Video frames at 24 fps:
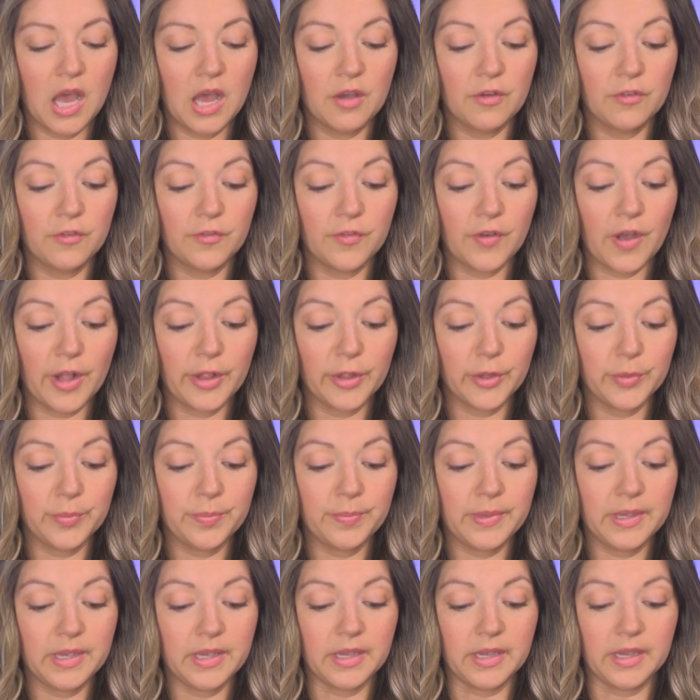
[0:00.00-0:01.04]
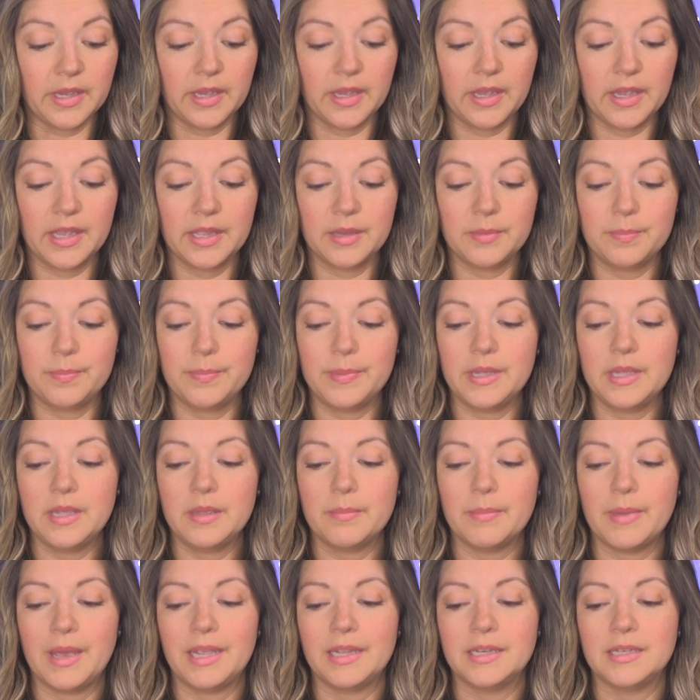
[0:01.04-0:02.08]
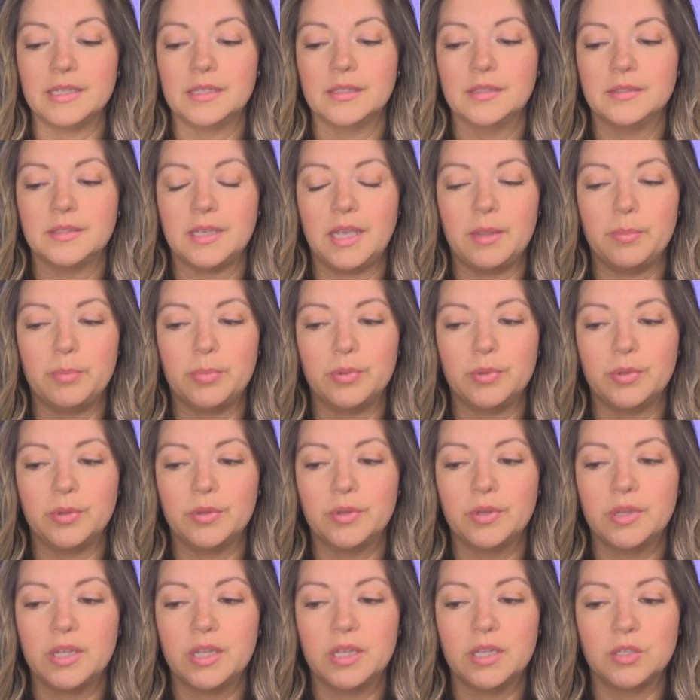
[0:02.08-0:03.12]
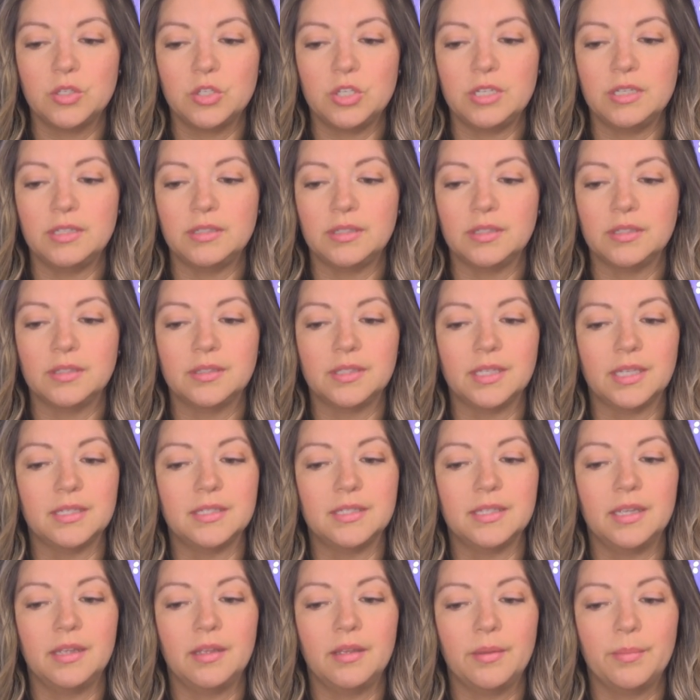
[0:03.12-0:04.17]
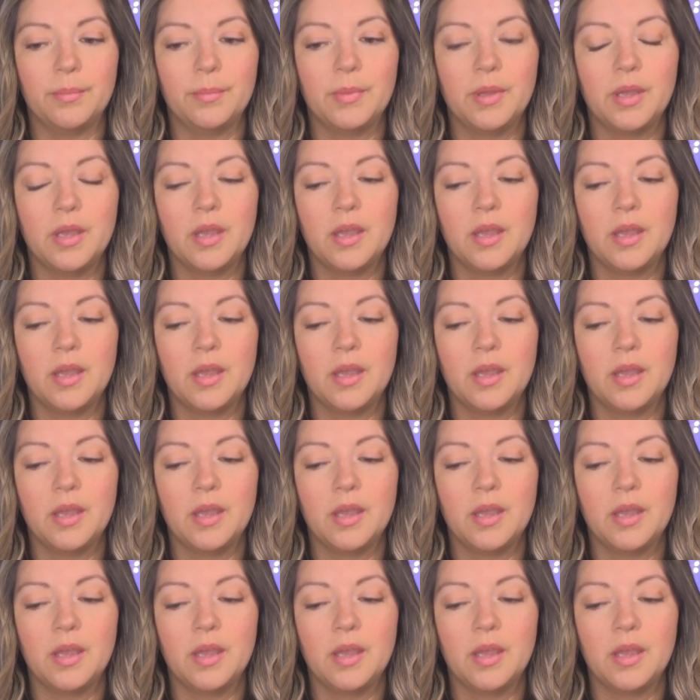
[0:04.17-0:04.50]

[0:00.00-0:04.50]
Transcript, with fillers: Follow me and be my disciple, Jesus said to him.